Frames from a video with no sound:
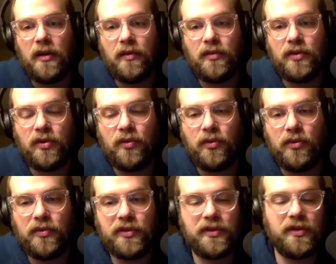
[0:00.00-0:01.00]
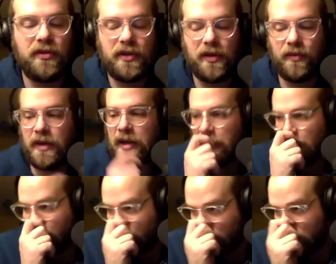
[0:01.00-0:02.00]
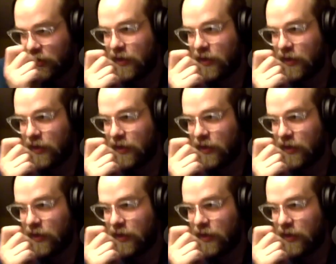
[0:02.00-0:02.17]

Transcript: tools that we have for like